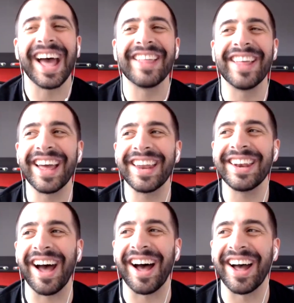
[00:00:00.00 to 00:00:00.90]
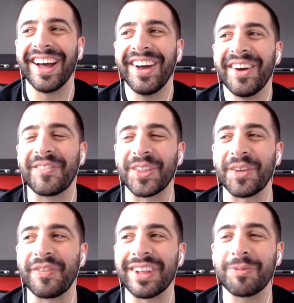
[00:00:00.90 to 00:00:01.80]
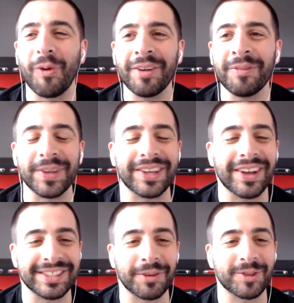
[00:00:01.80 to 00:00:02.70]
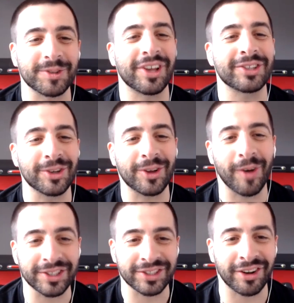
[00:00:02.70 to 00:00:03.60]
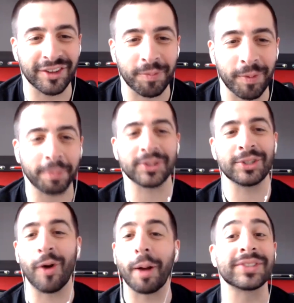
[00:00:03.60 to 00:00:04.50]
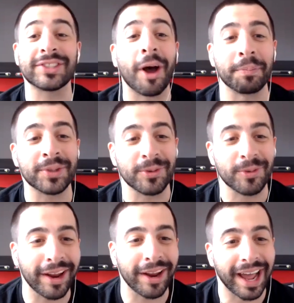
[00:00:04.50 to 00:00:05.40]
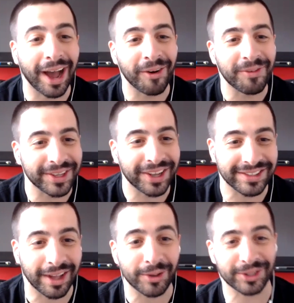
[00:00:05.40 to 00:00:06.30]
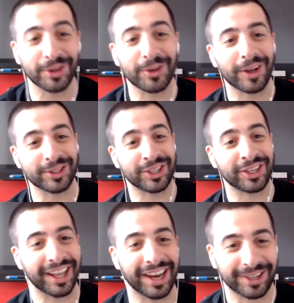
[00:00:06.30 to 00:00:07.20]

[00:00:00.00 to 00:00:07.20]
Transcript: And then for the 5th one, because it was such a good question, I'll give props to you. I'm stumped right now because that was a good question, and